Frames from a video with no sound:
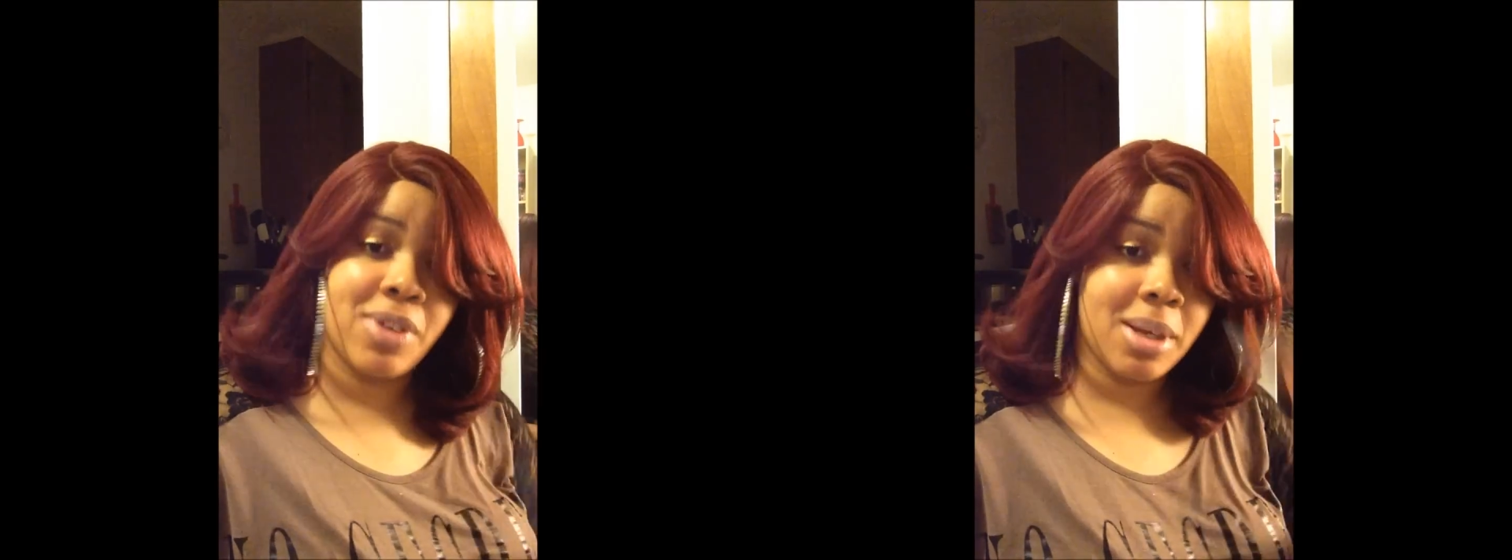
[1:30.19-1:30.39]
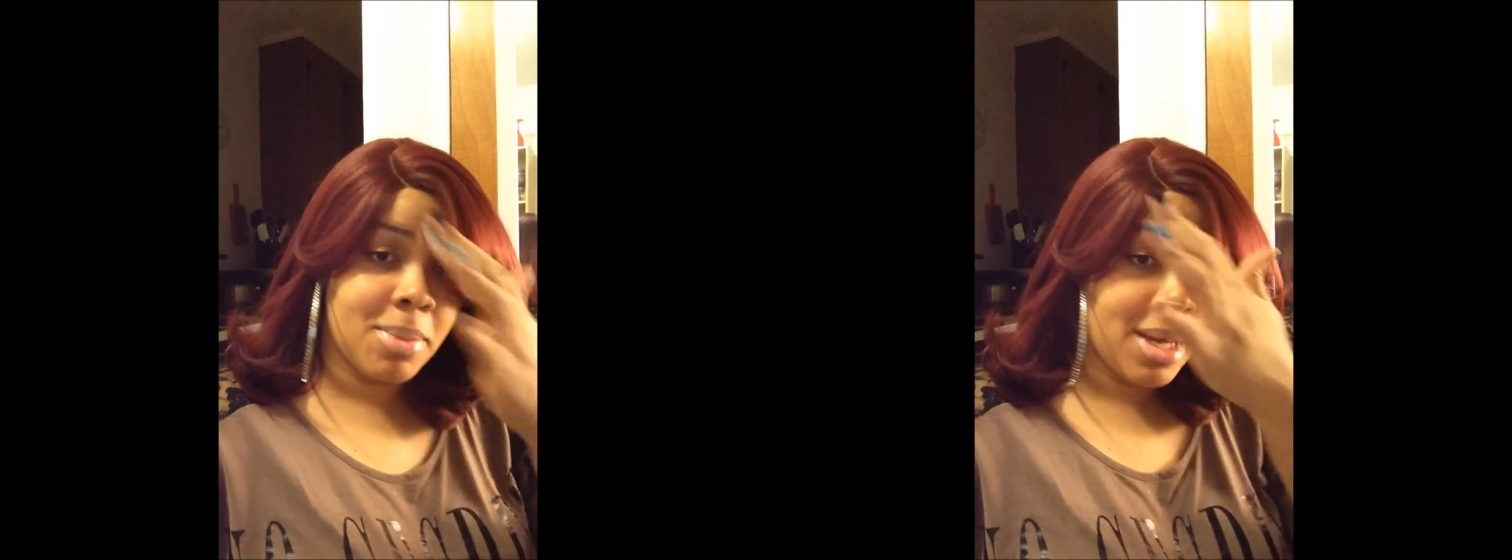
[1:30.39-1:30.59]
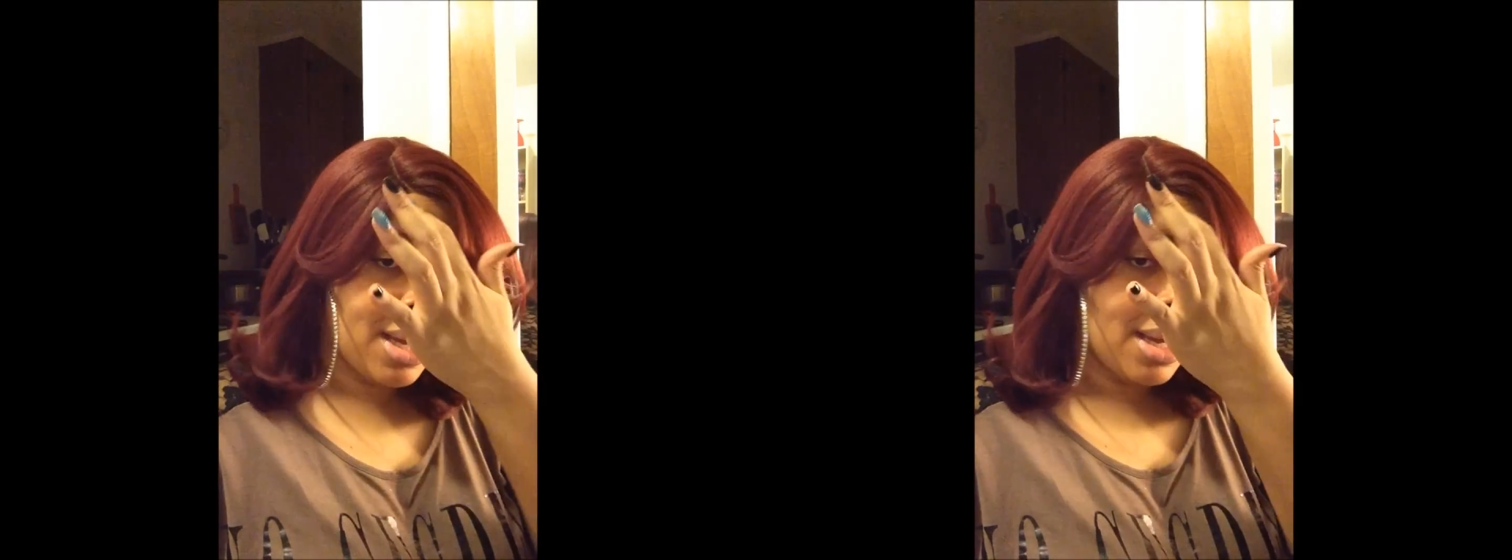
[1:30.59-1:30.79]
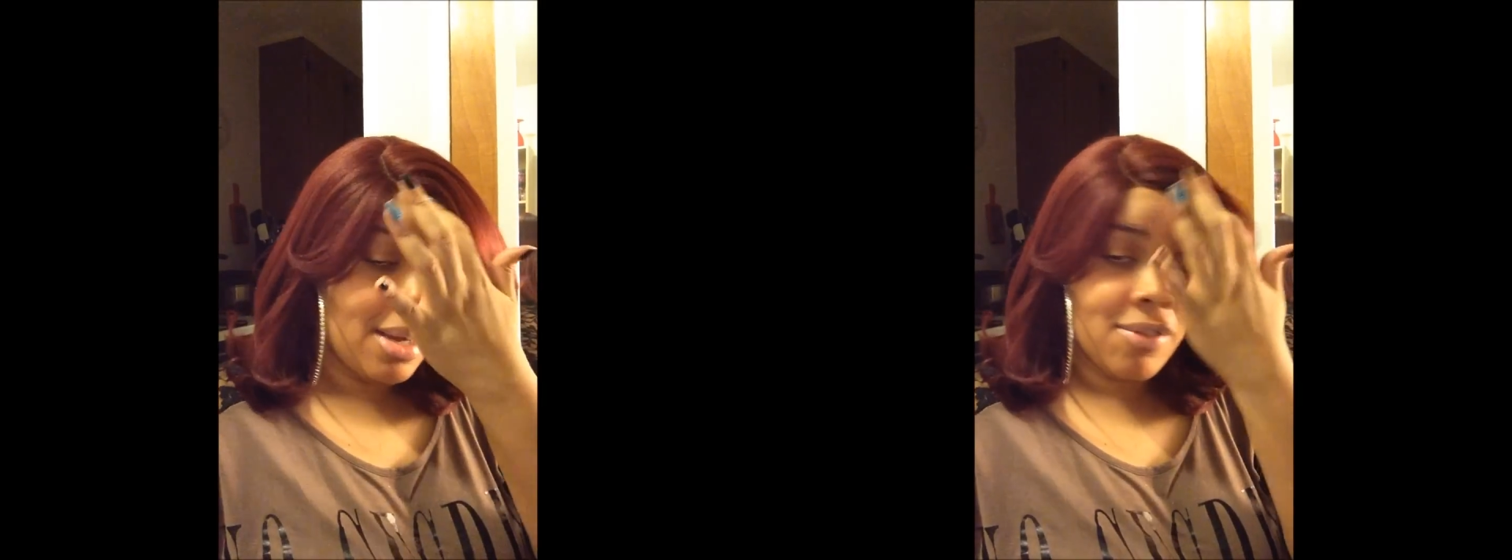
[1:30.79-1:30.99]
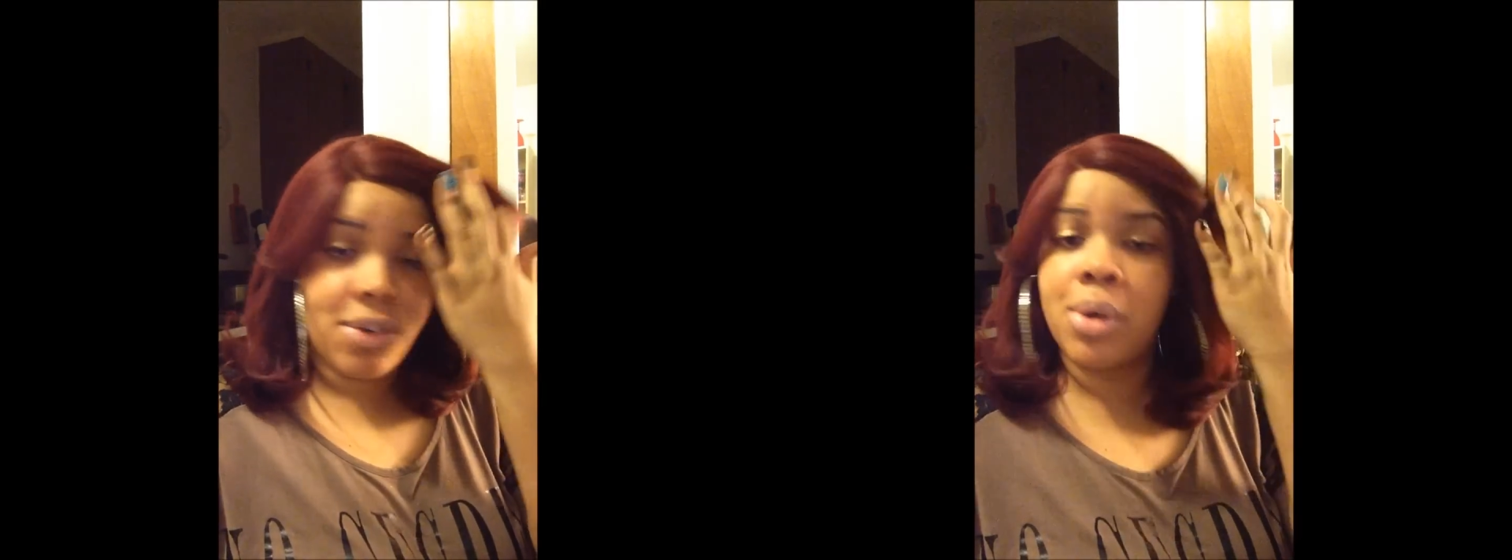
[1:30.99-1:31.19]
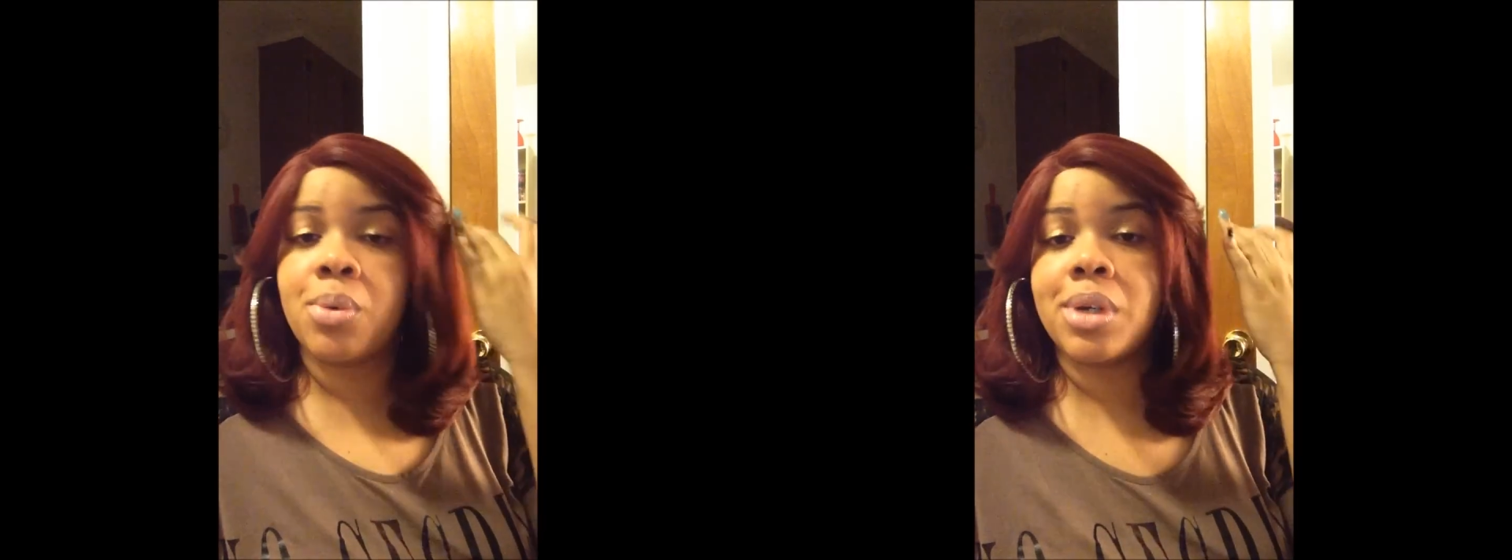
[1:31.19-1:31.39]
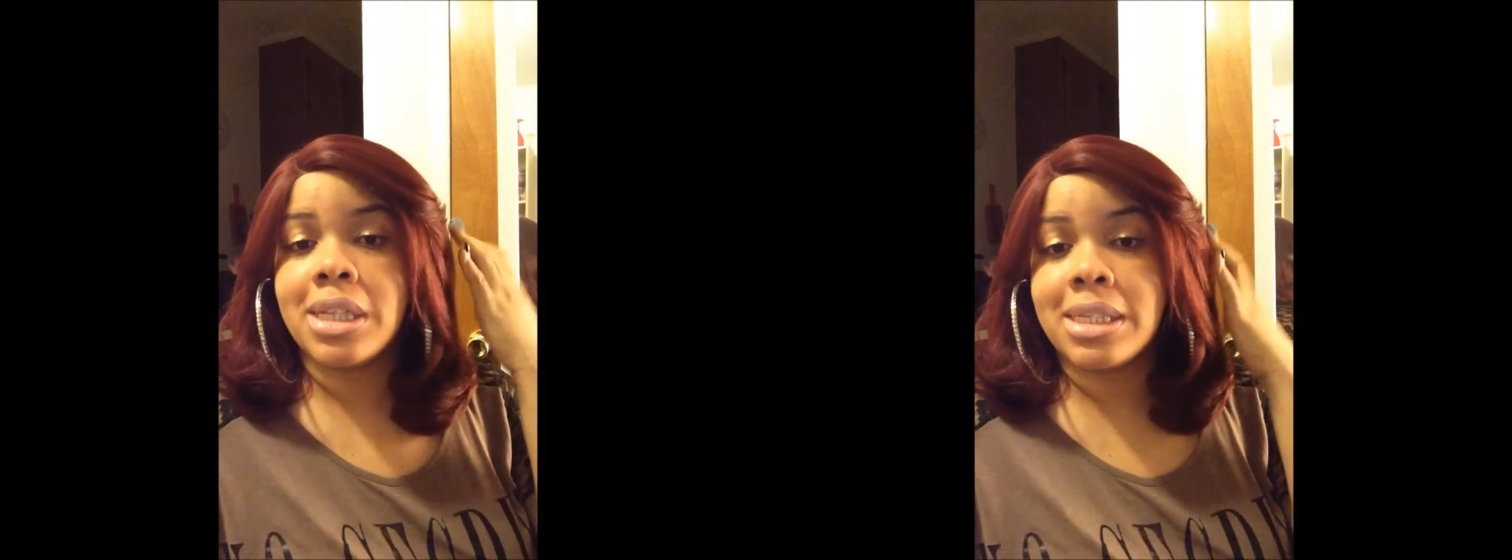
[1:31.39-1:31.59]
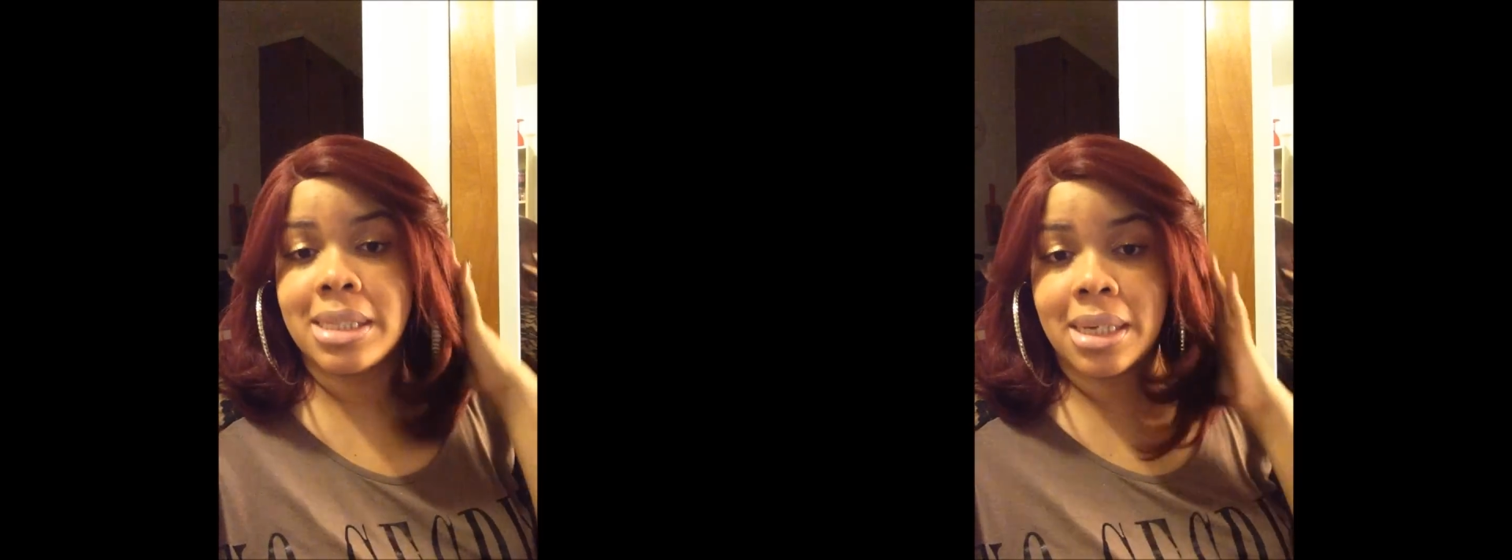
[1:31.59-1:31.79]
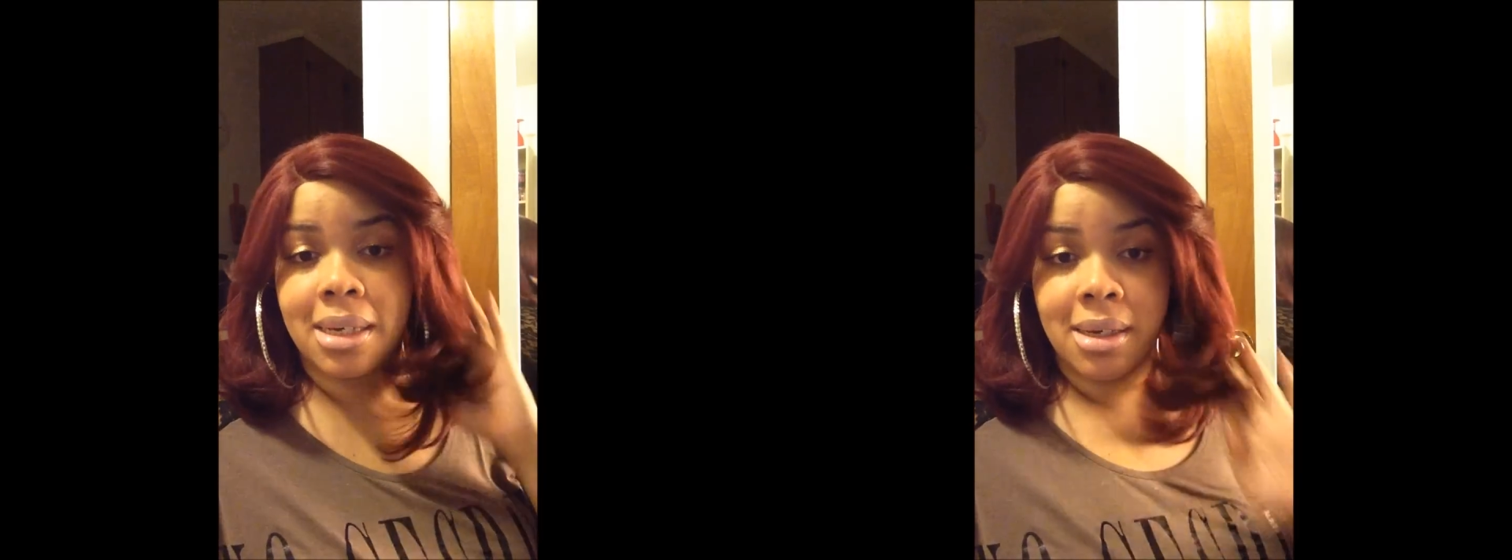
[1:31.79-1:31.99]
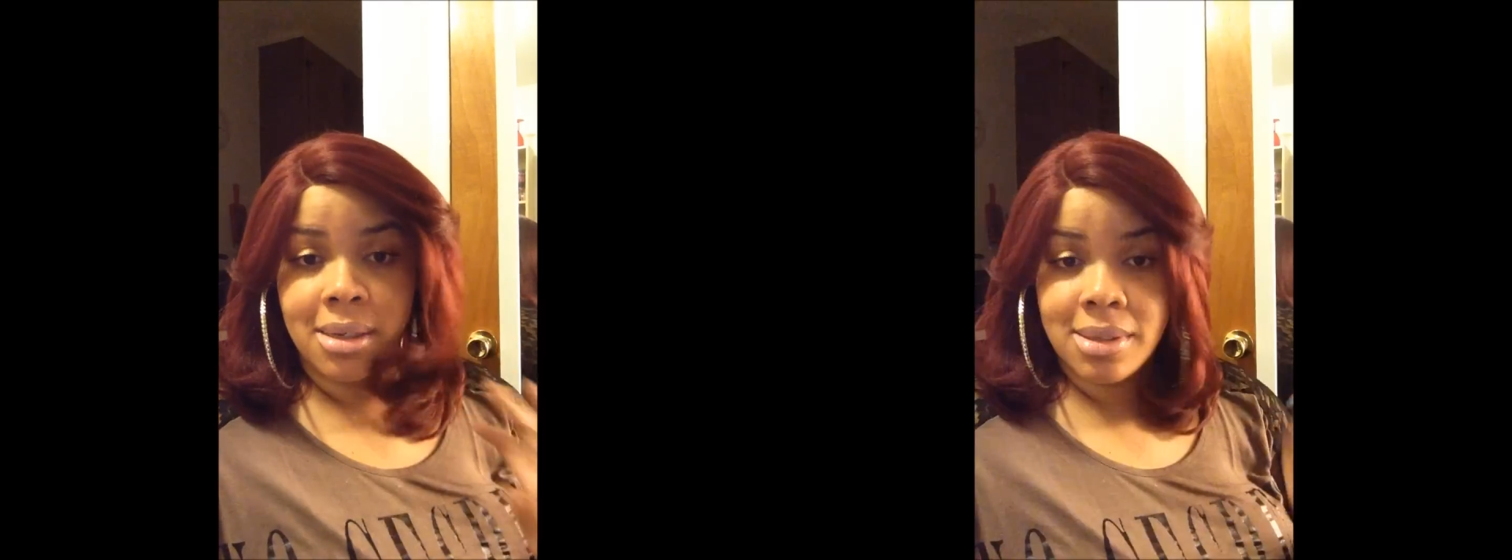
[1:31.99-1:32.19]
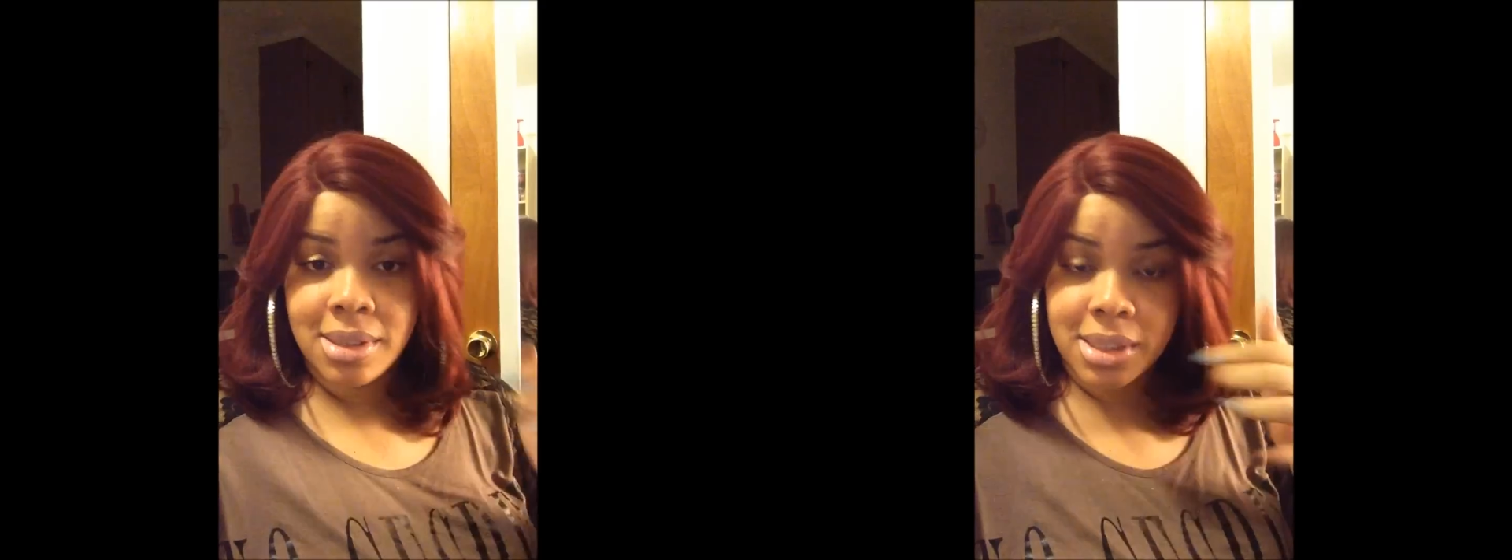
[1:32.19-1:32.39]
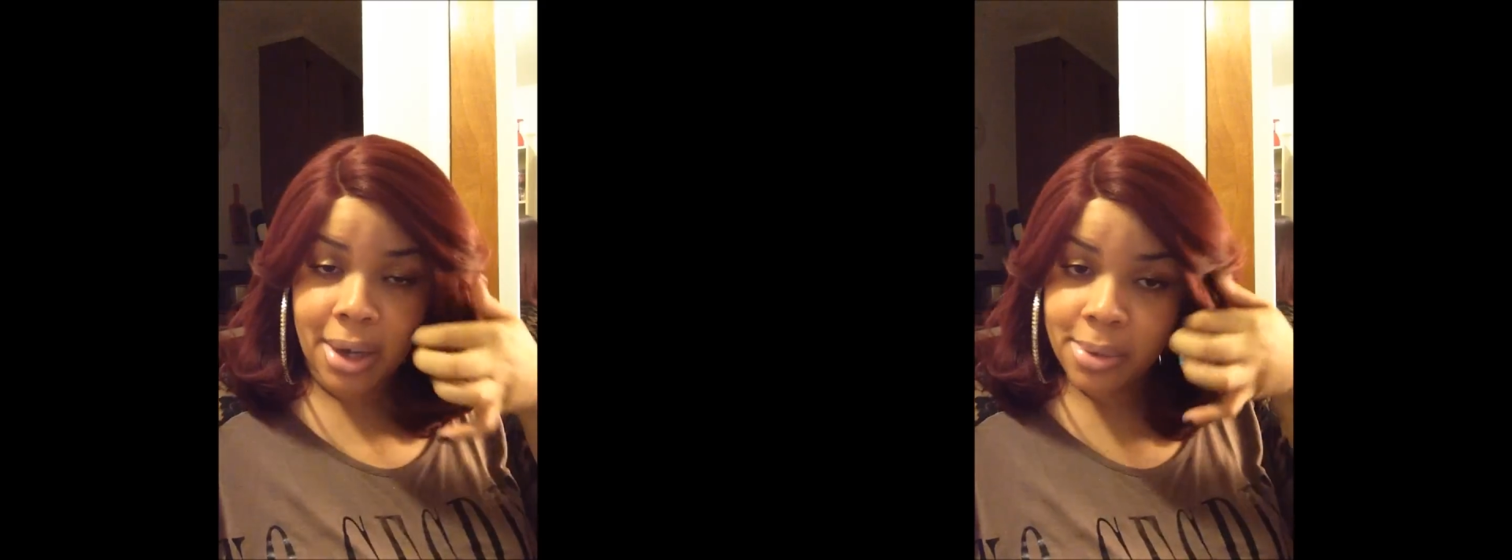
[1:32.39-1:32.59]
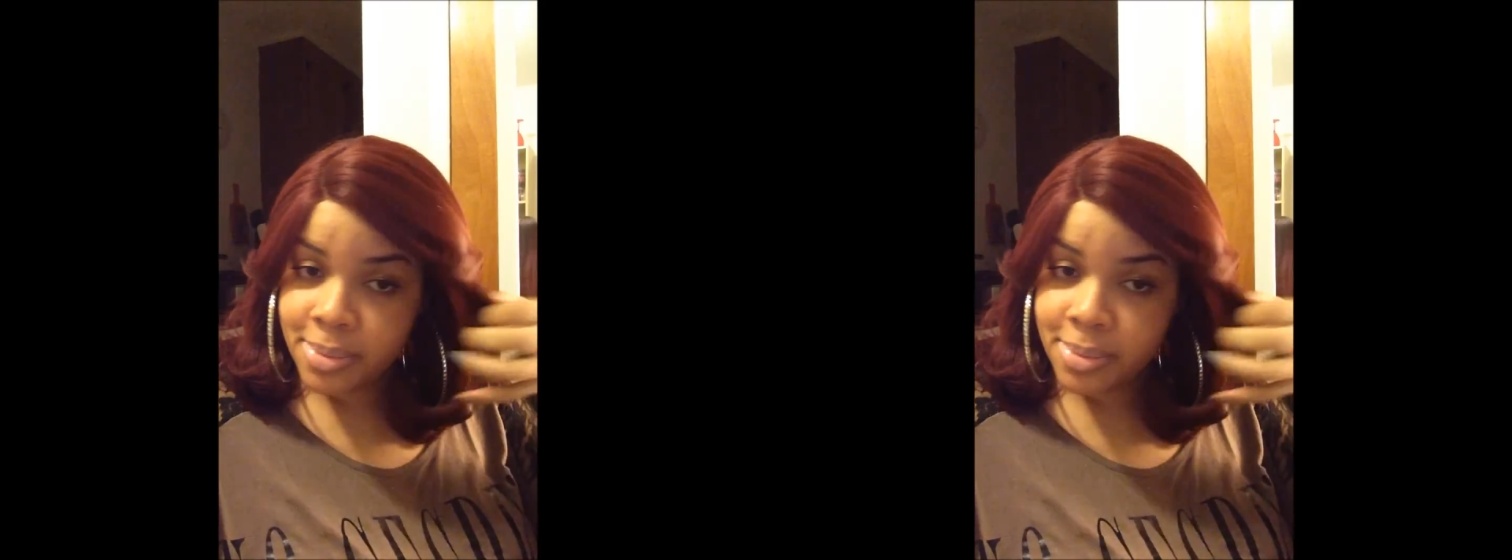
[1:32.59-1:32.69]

flip, very realistic. So,